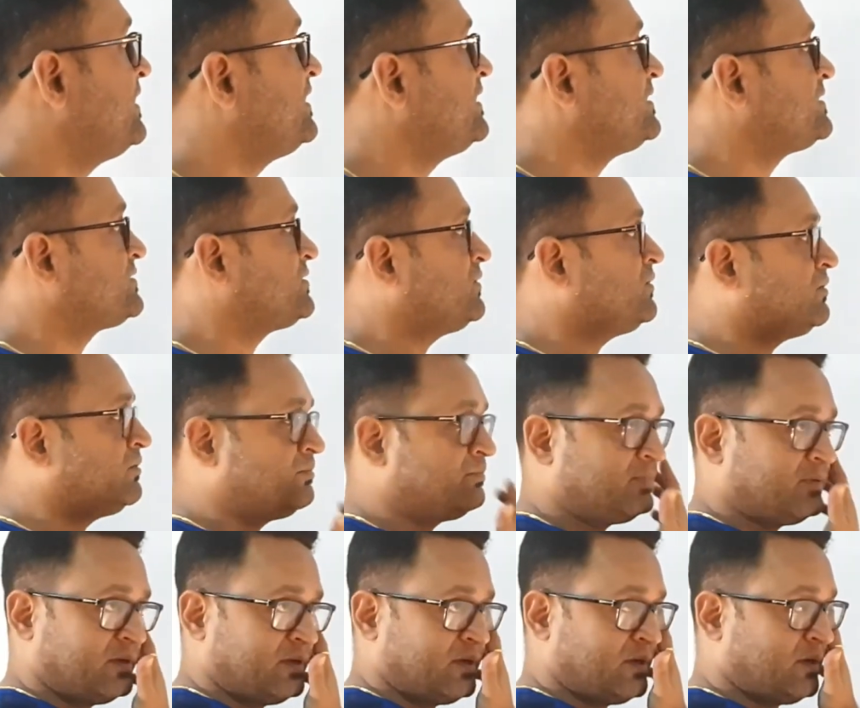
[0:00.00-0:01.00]
So
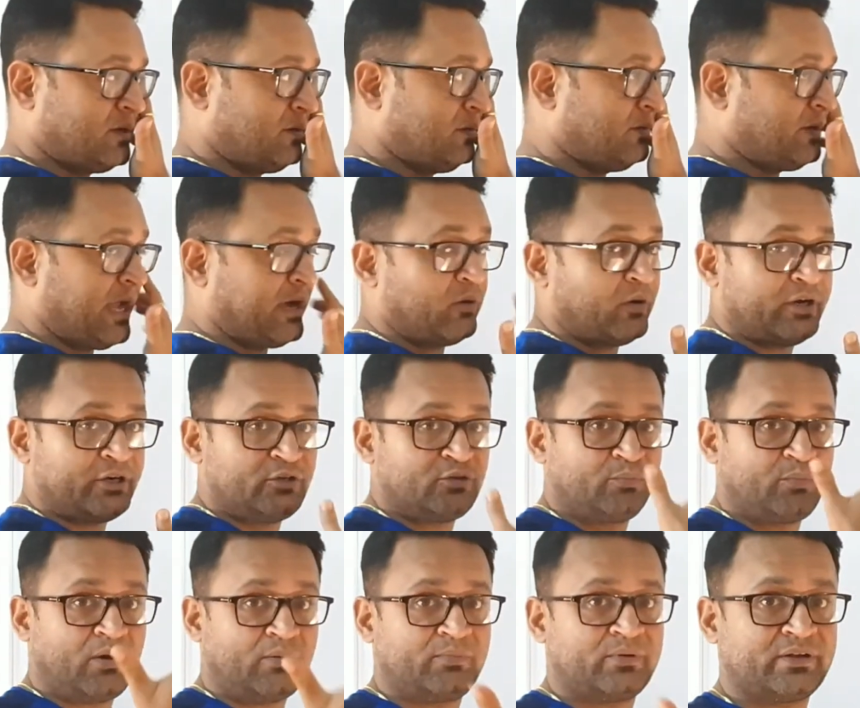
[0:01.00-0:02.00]
according to
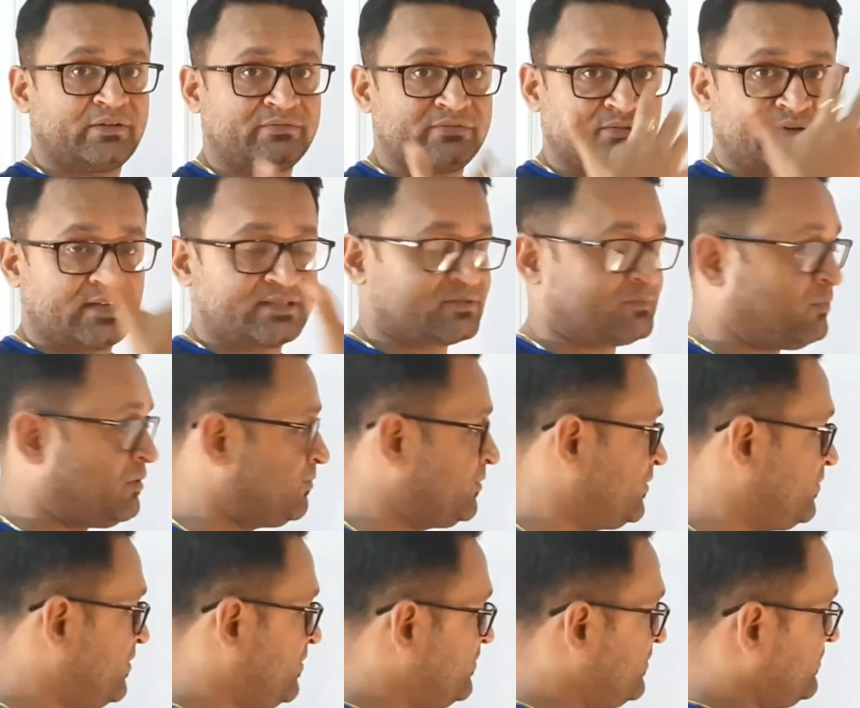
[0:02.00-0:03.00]
Popper, if you ask
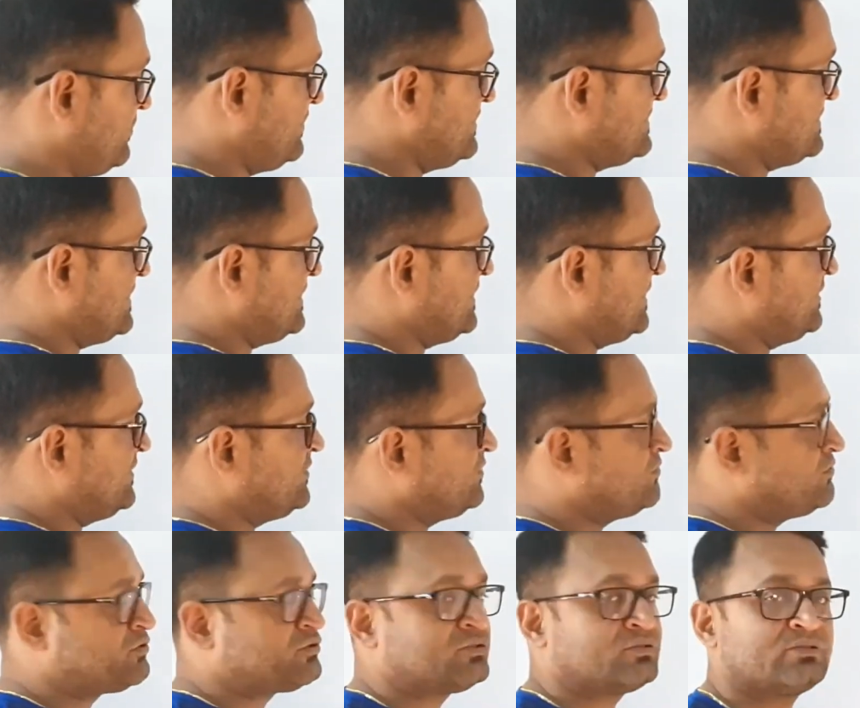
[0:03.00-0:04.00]
Popper, will say that
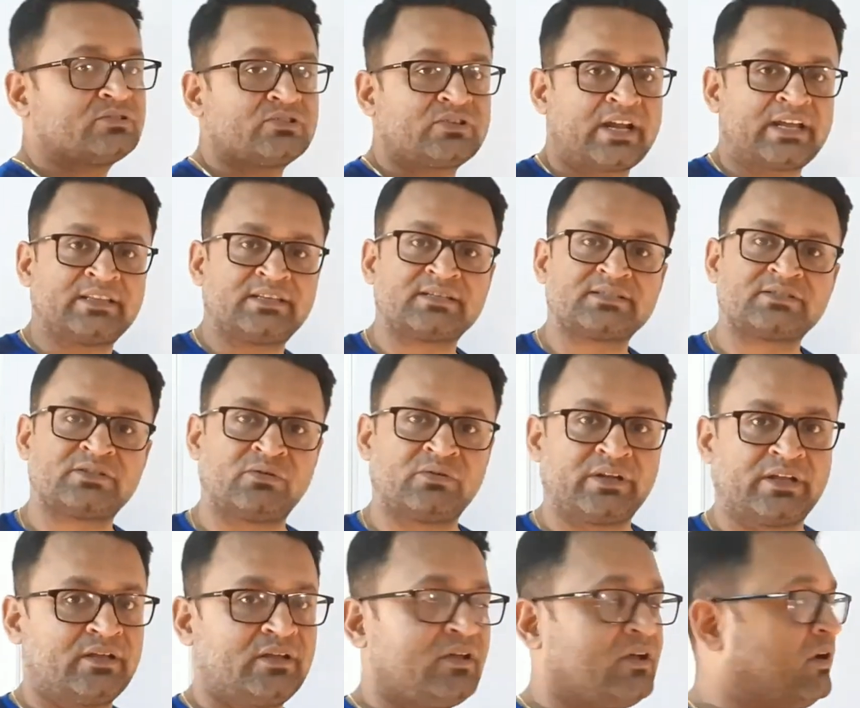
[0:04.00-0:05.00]
you should try this
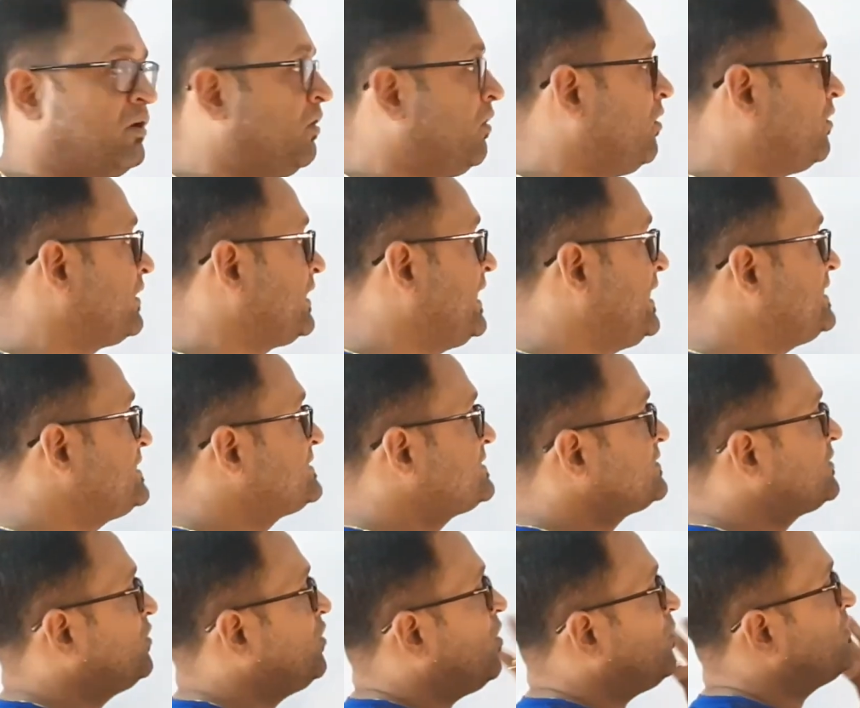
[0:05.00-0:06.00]
theory, or else
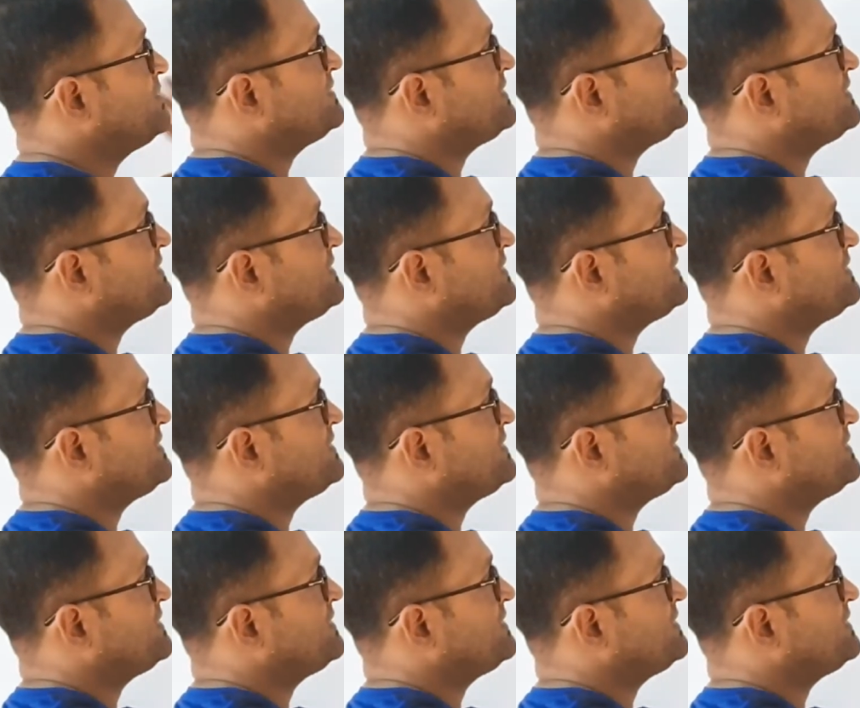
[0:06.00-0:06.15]
common